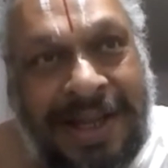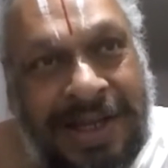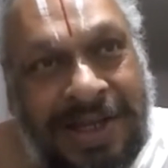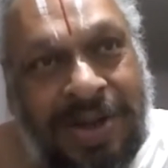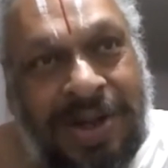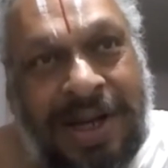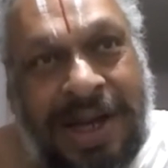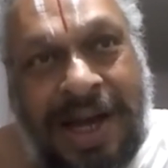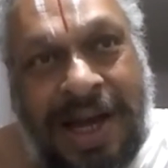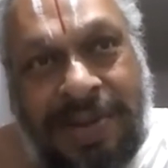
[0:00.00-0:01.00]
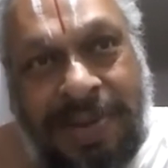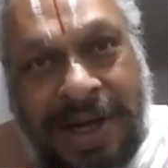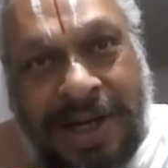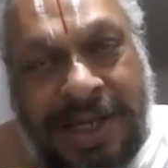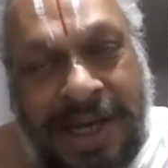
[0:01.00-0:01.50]
So ghee,
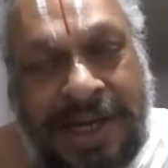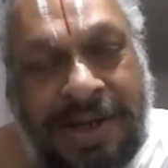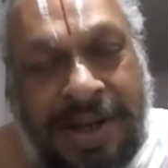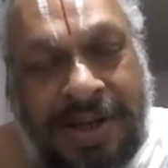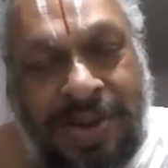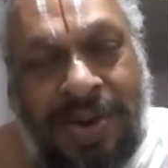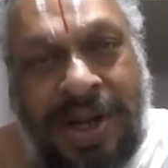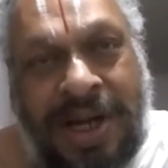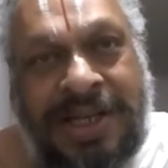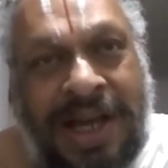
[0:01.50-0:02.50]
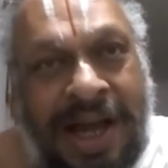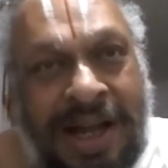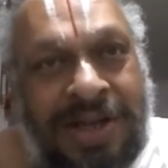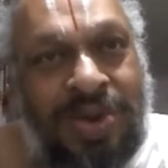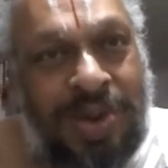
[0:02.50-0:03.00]
because ghee is also known as Anna
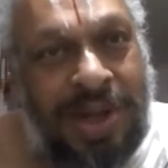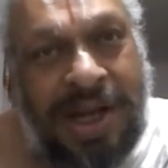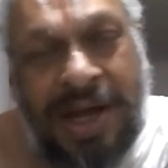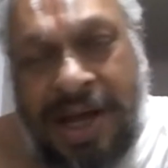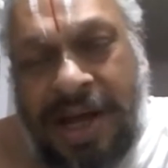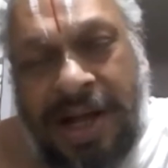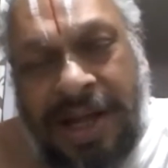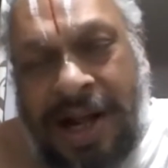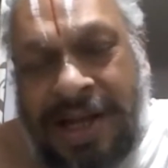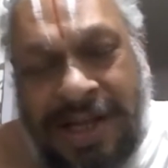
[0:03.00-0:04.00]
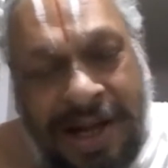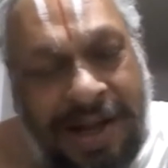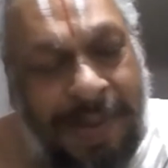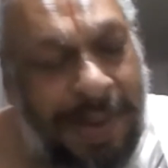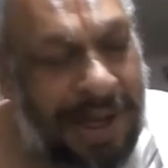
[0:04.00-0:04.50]
Shuddhi. That is
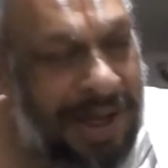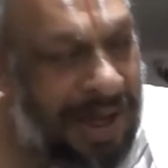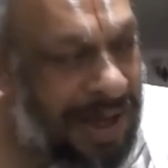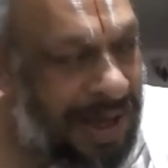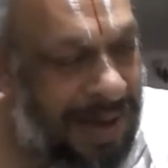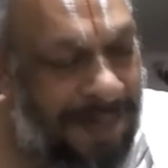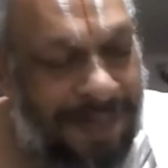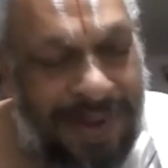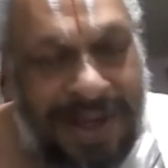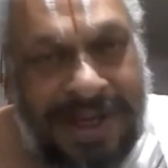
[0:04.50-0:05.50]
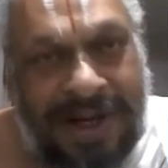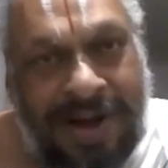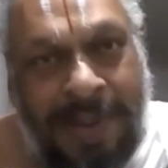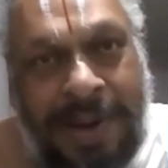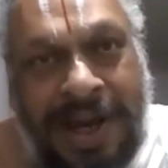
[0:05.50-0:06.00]
another big
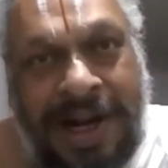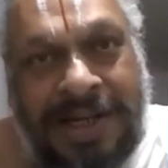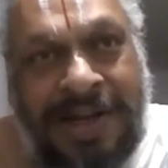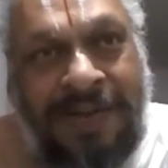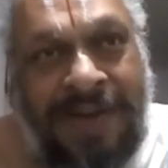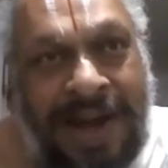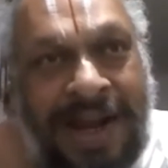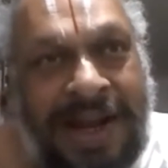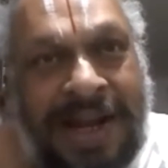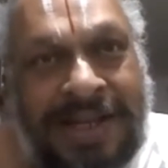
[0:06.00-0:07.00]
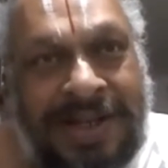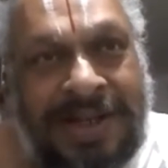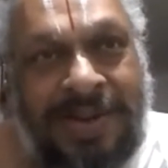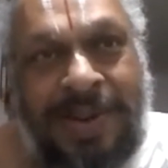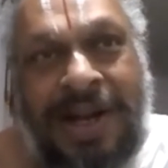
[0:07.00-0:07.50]
topic in itself, why it has
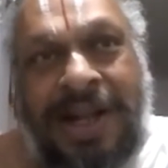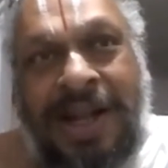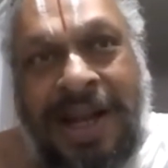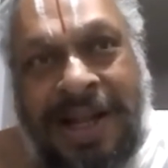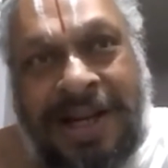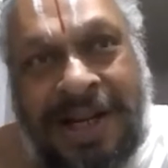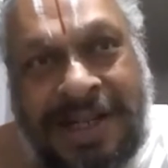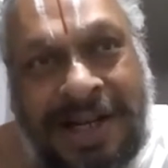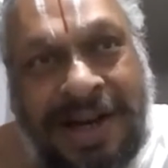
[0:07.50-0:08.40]
to be done like that, etc.